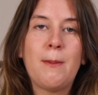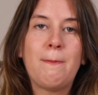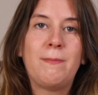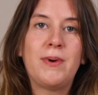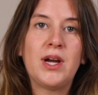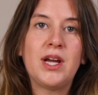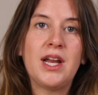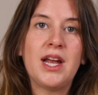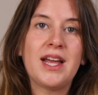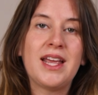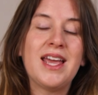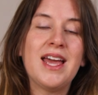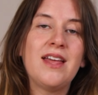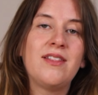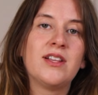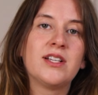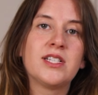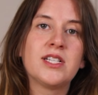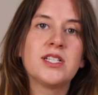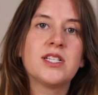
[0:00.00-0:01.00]
But again,
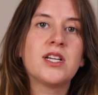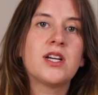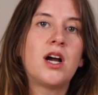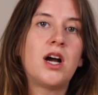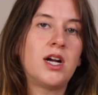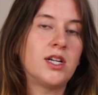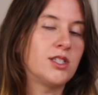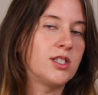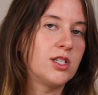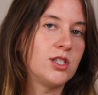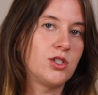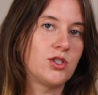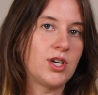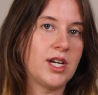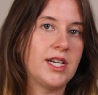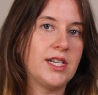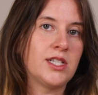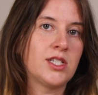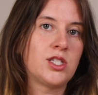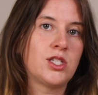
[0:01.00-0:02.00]
this is a
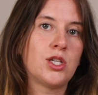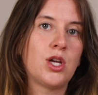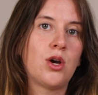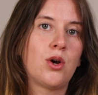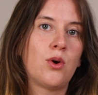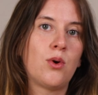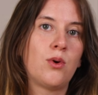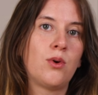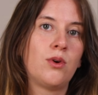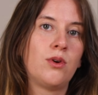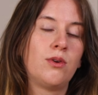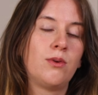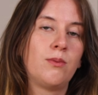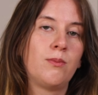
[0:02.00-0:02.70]
concentrate, so